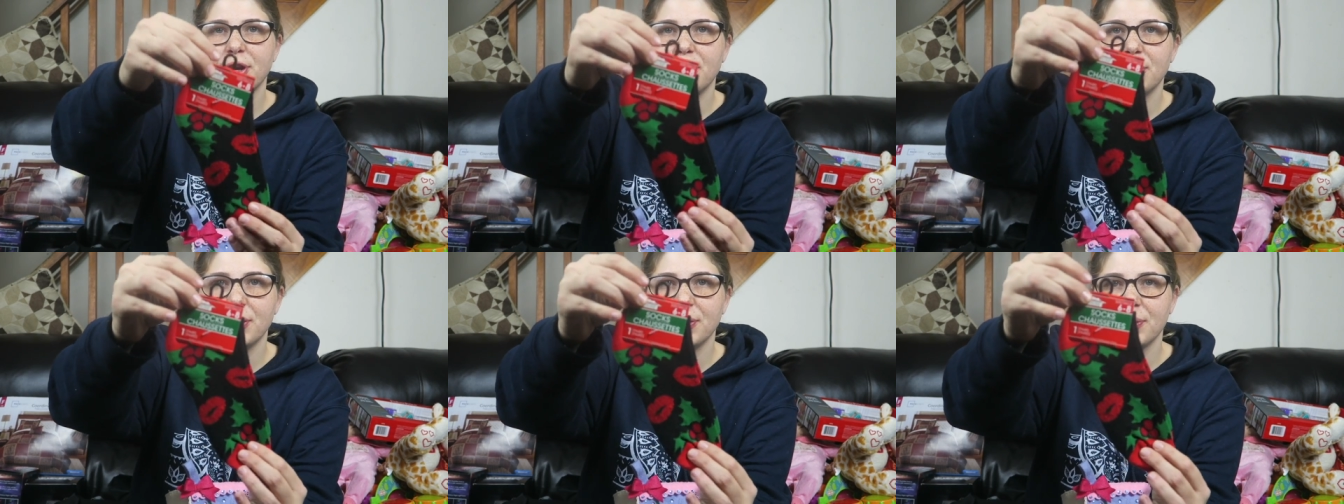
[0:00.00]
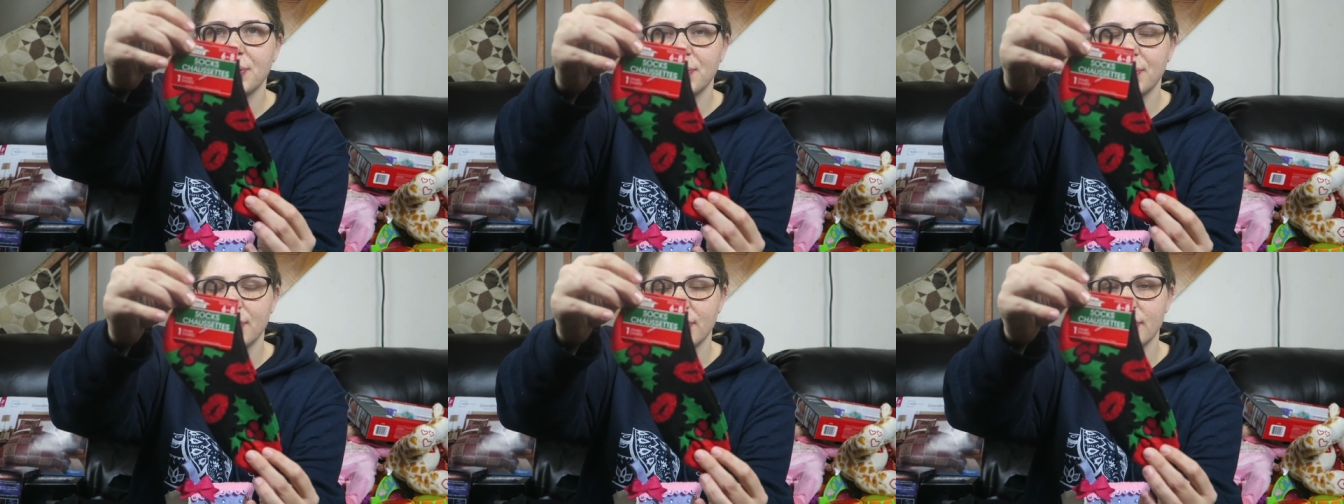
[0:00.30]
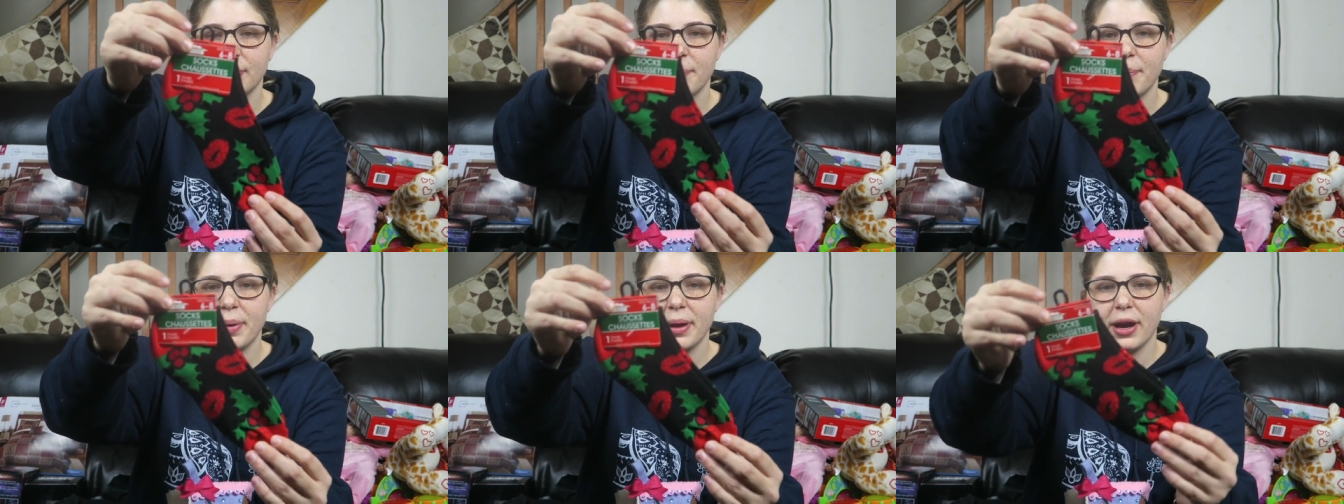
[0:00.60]
cute
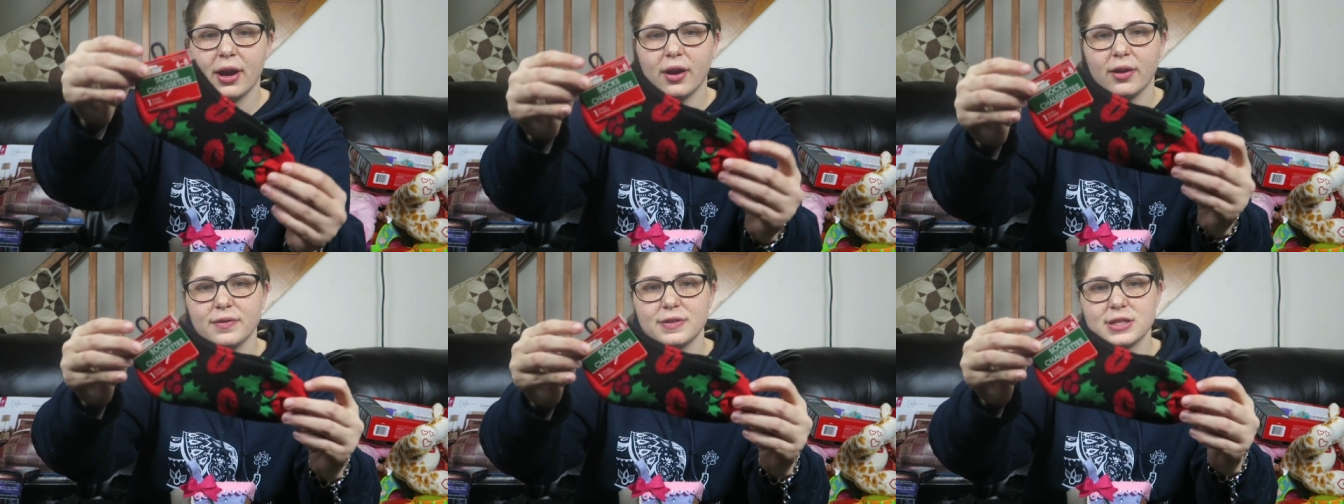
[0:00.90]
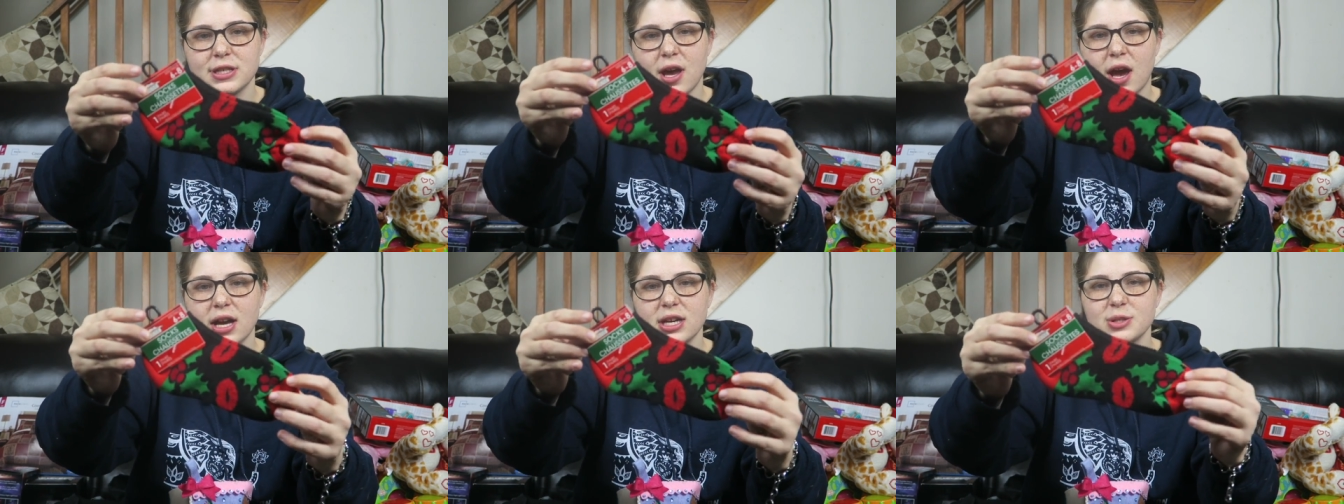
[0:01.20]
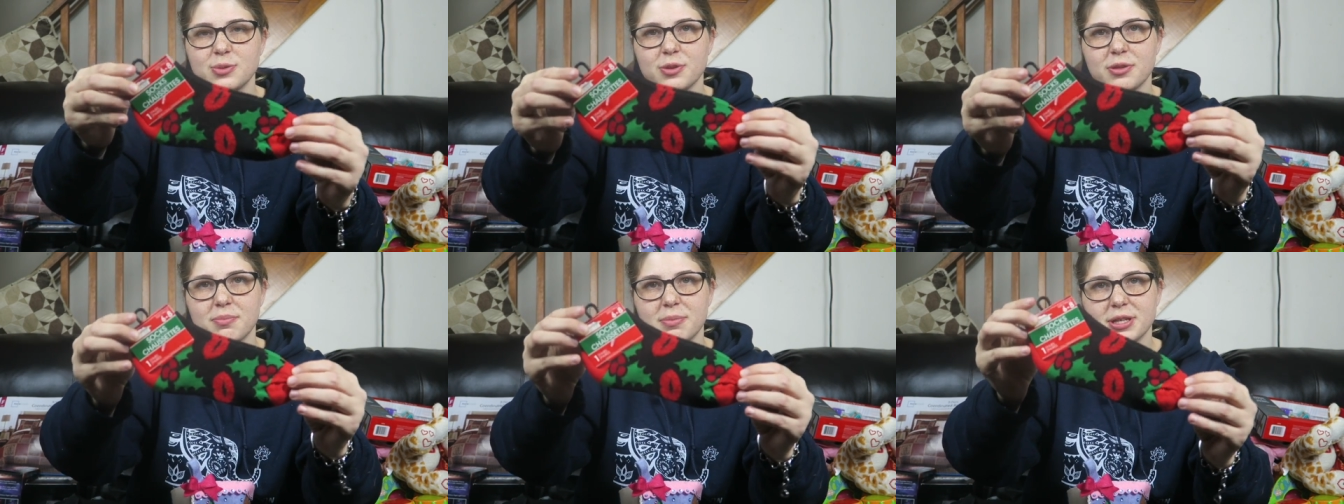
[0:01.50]
pair of
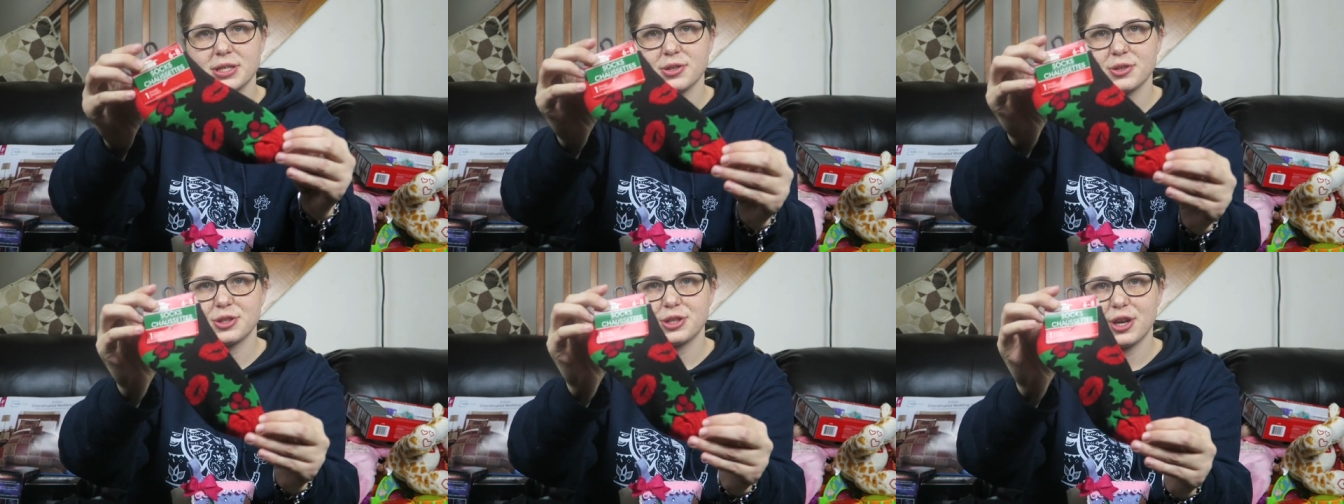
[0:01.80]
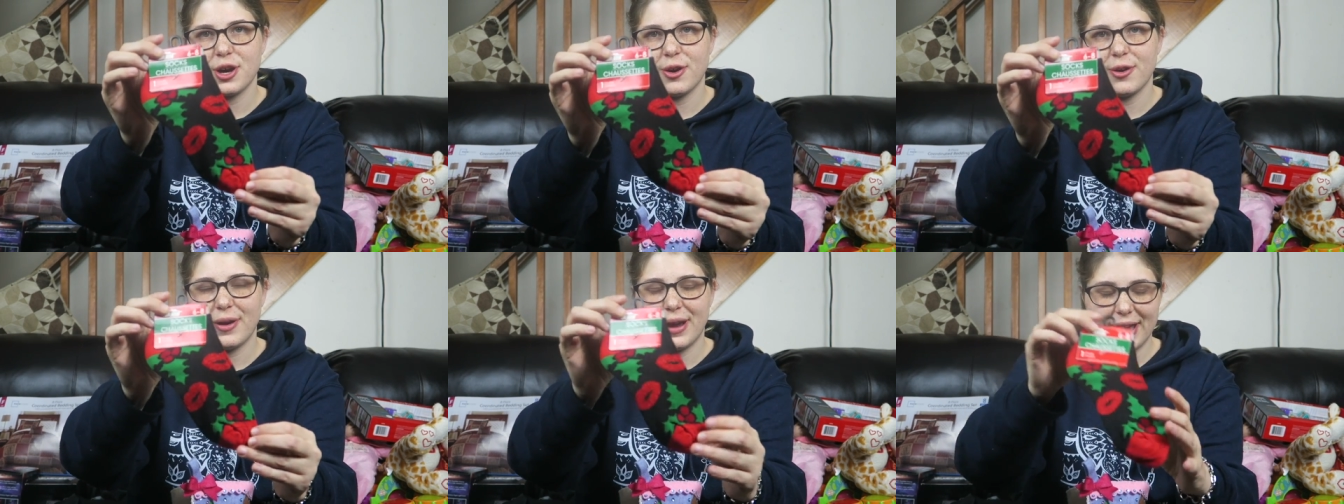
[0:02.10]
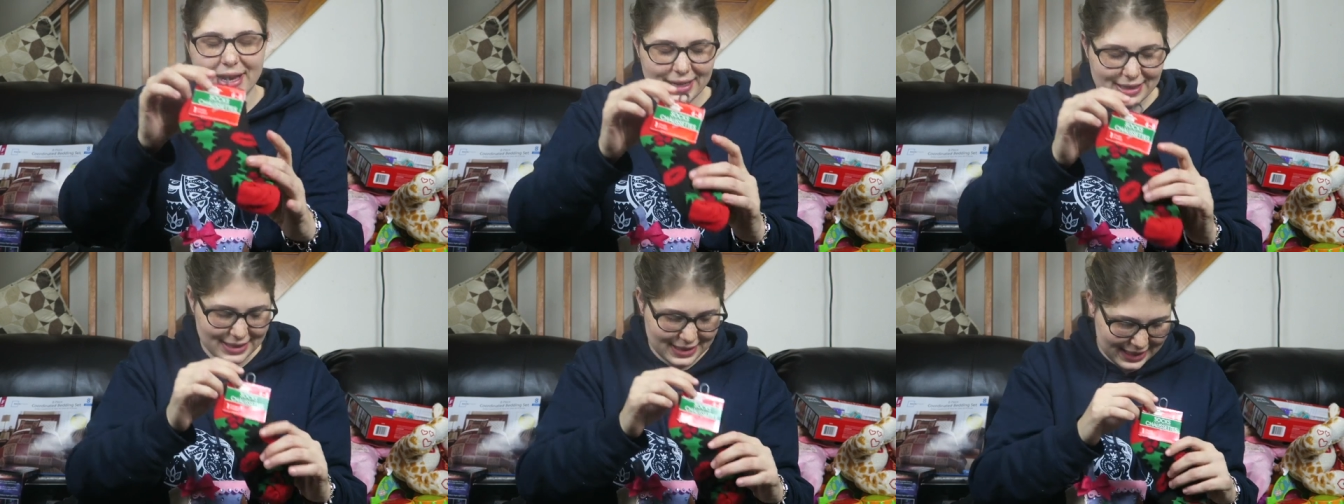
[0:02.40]
socks with mistletoe
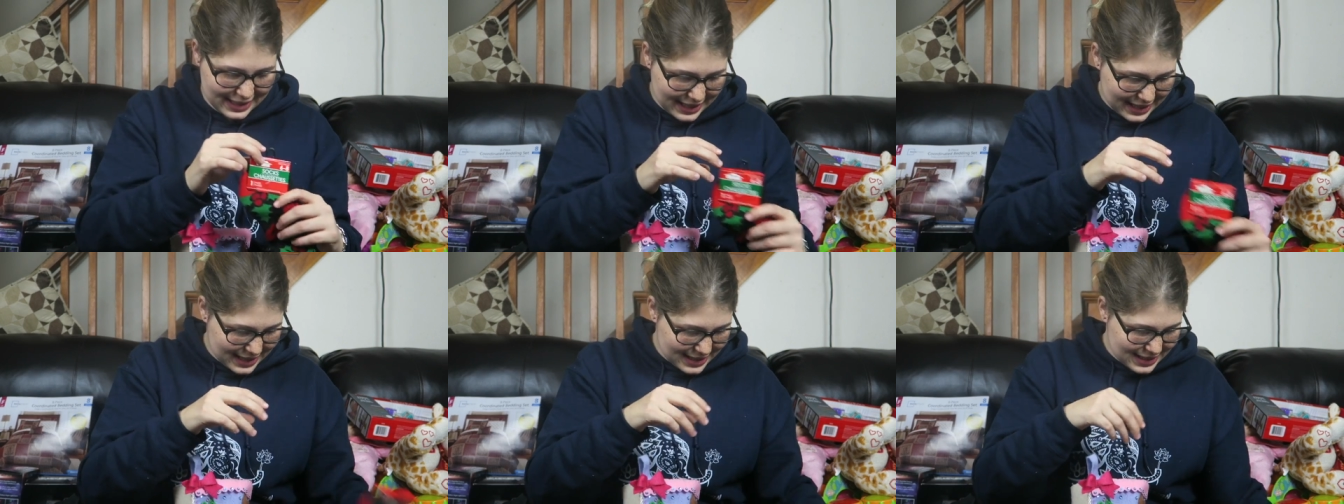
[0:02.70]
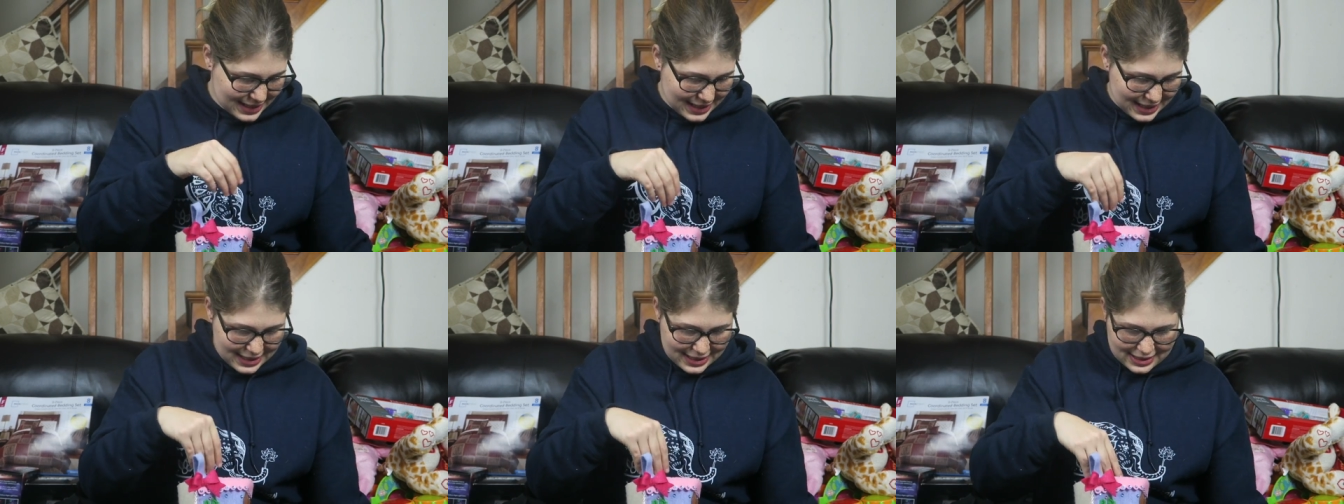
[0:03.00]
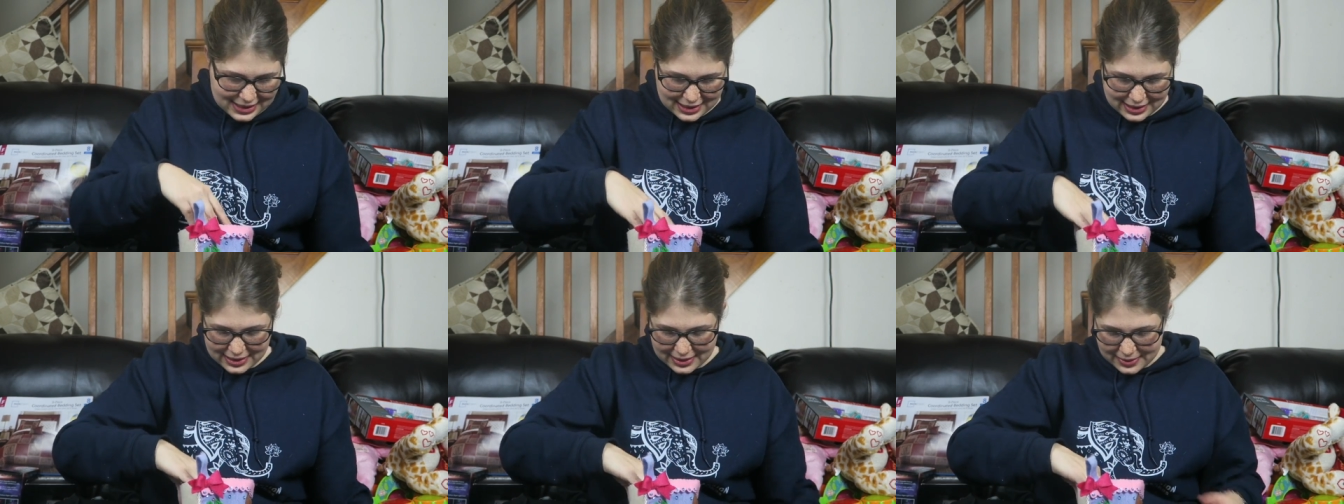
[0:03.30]
and
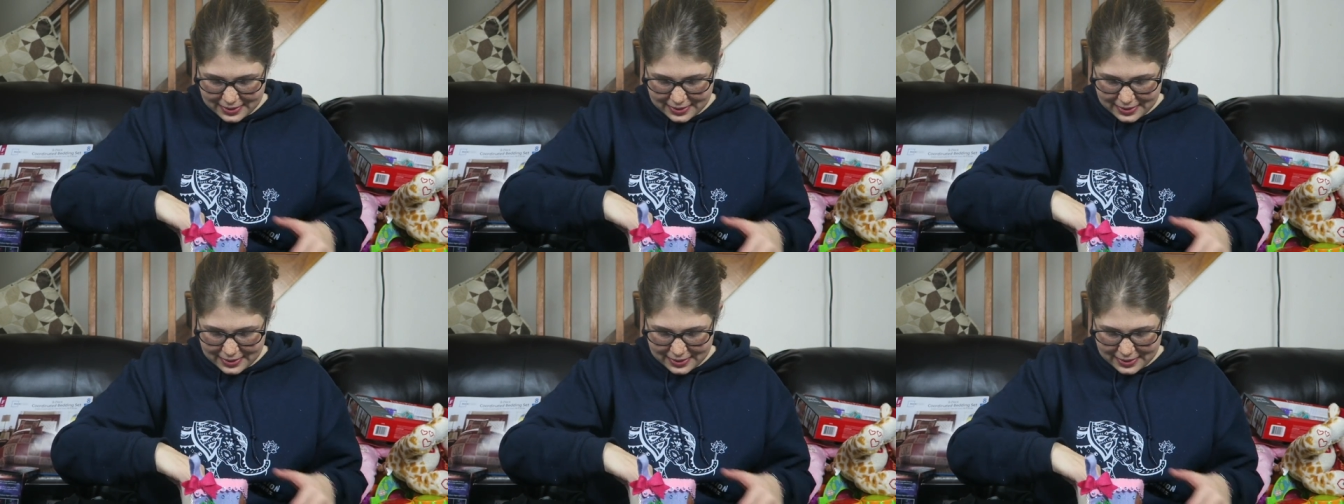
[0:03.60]
kisses